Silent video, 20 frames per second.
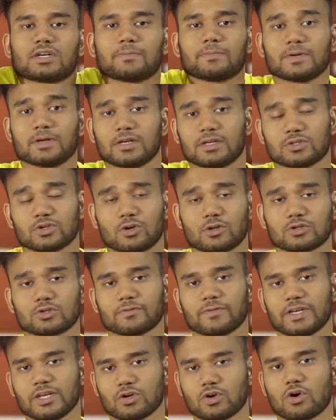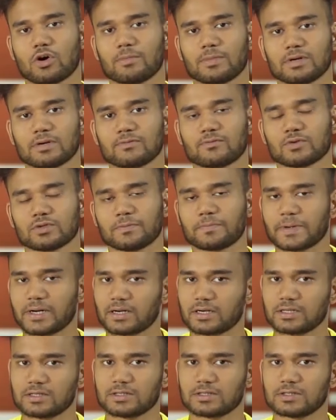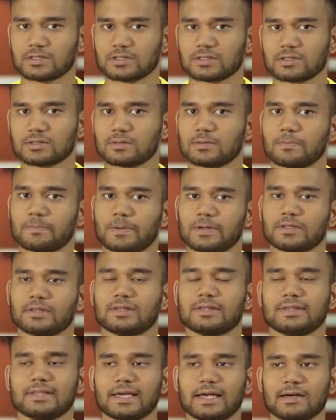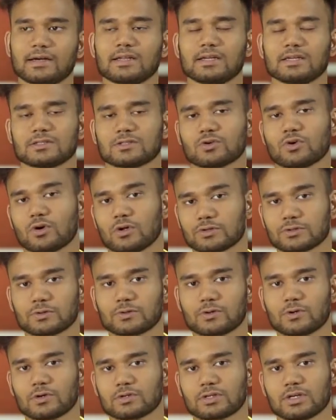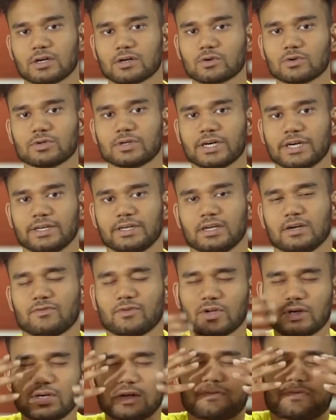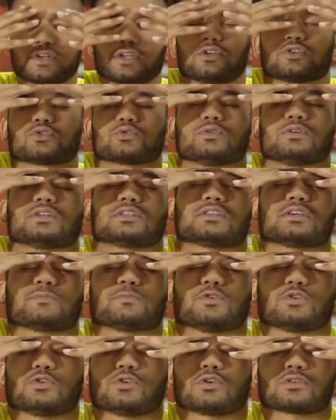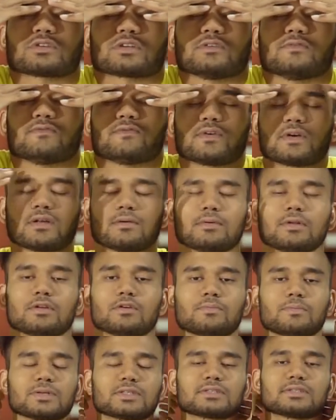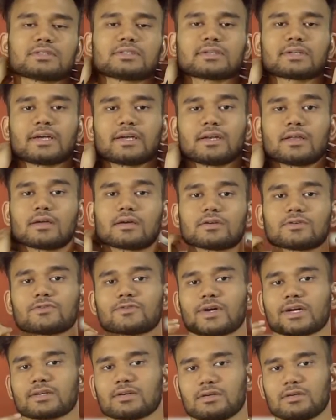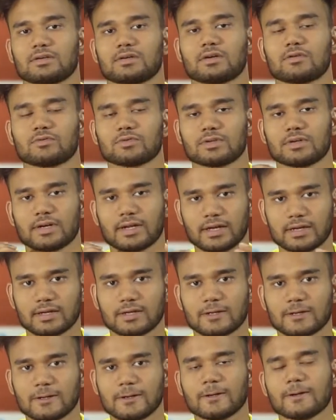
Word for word: up is also very common for the practitioners but that is also not a good idea if you're lifting your shoulders up you're not comfortable your muscles are getting contracted around the neck